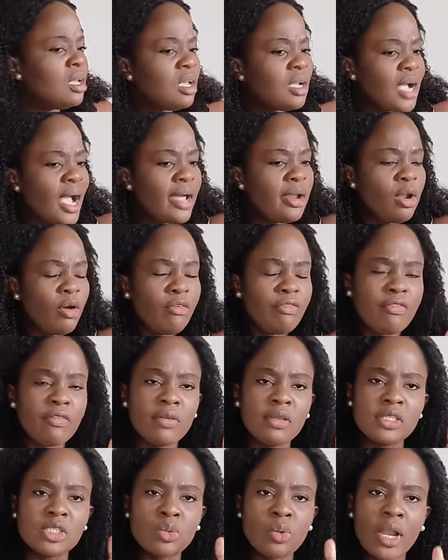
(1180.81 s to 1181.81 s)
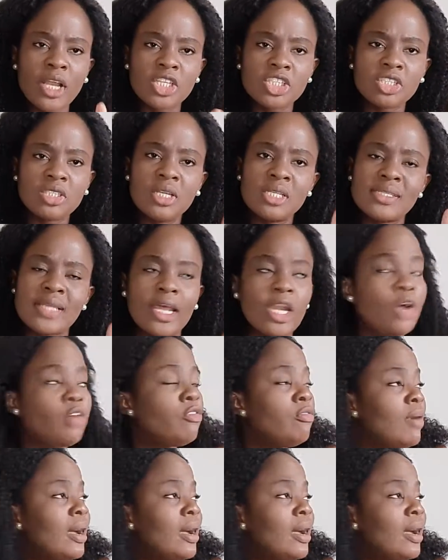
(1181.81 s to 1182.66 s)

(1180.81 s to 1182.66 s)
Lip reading: kind of scratched the side of